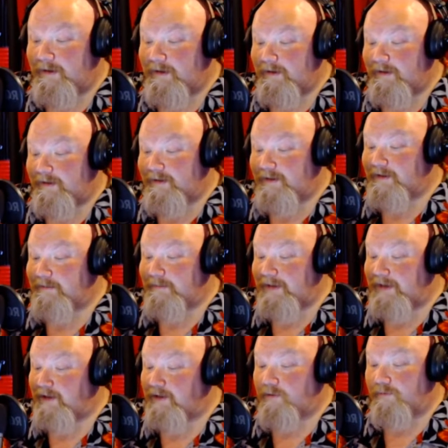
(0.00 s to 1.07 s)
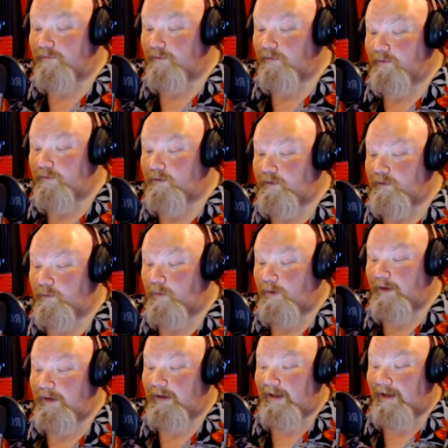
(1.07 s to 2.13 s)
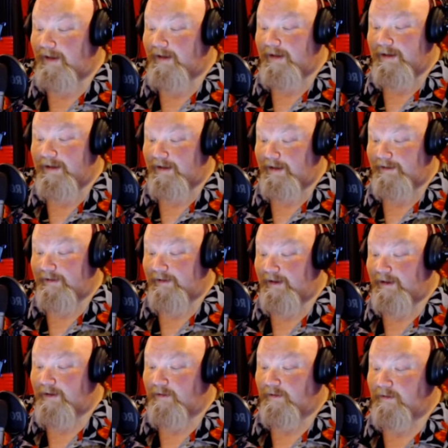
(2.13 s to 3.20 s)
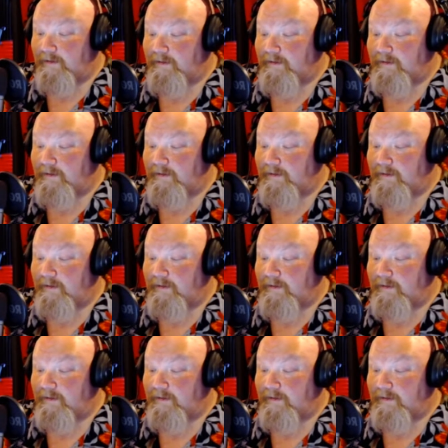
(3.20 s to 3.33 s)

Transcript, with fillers: doesn't mean you're rude to one lot and not the other.